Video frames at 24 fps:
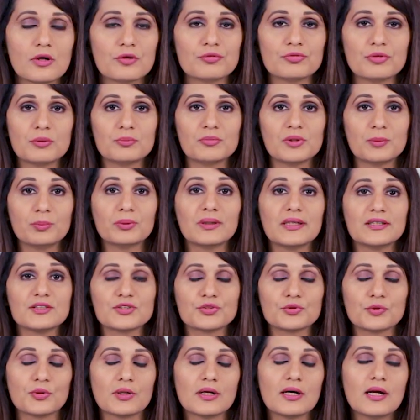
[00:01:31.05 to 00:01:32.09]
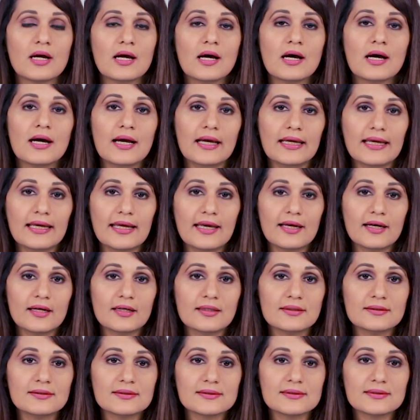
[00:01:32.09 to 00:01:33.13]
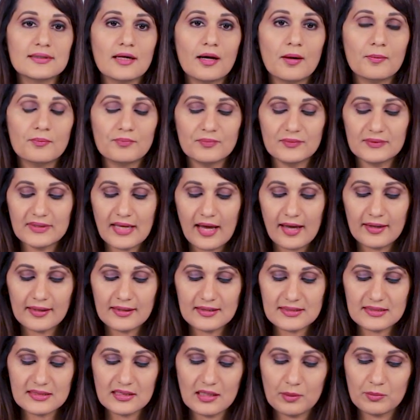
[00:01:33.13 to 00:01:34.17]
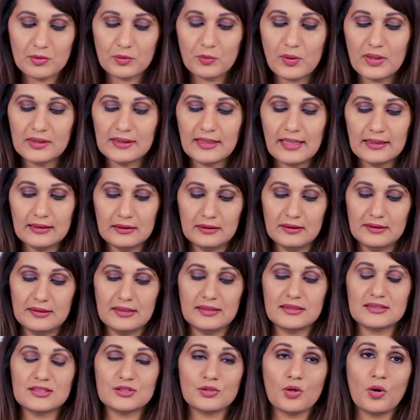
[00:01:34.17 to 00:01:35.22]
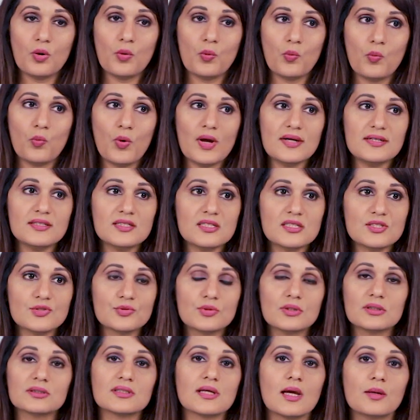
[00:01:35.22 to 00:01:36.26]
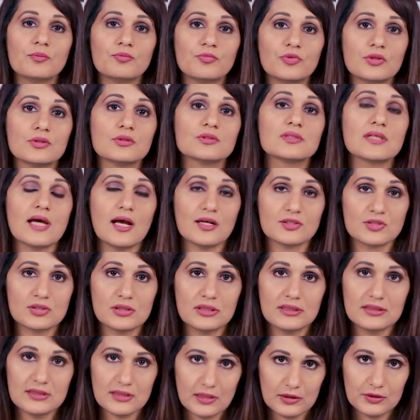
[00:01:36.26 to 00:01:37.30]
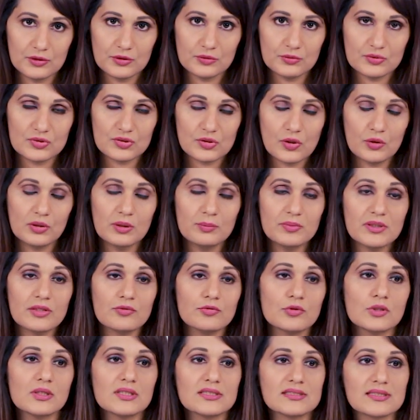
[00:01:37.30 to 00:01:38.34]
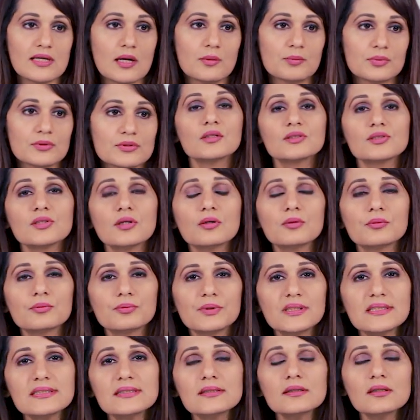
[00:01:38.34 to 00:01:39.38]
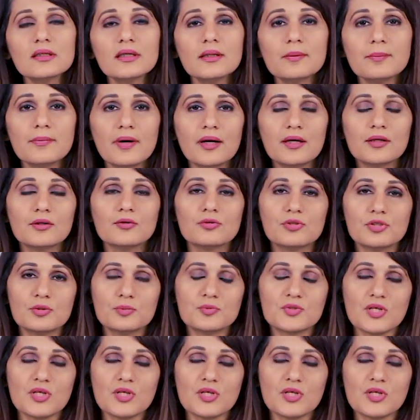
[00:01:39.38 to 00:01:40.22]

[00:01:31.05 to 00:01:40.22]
or from the Play Store, and that is the #1 analytics. So what does real-time views actually tell you? So let me give you an example. So recently my YouTube